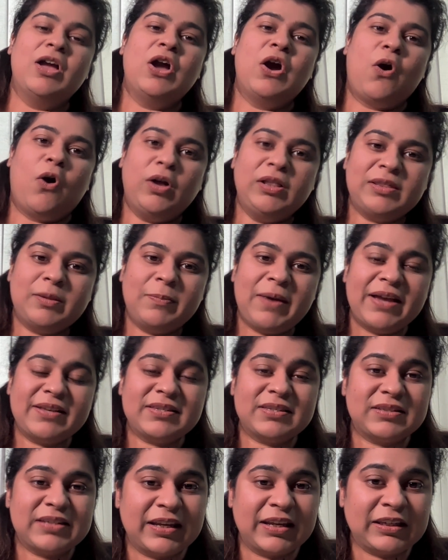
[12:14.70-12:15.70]
All the
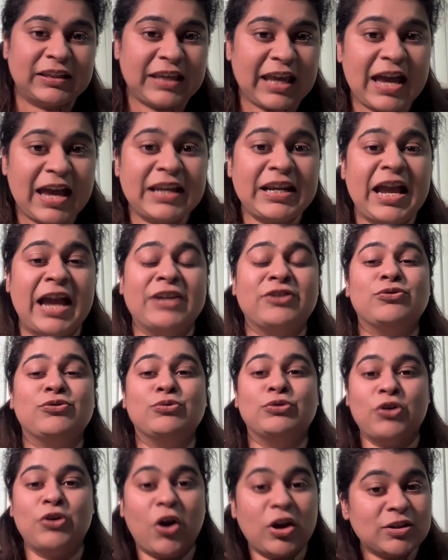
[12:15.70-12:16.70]
best, take care, and do
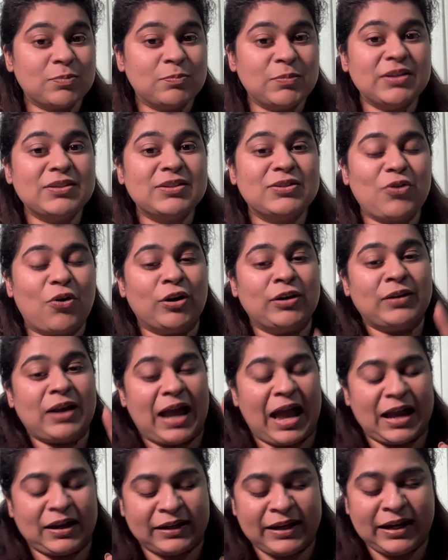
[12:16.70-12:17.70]
not miss on
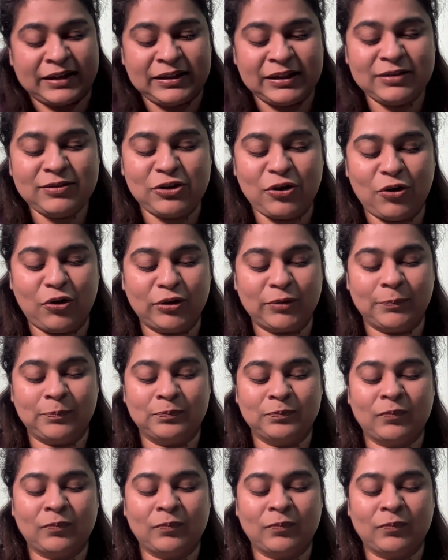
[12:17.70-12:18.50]
getting your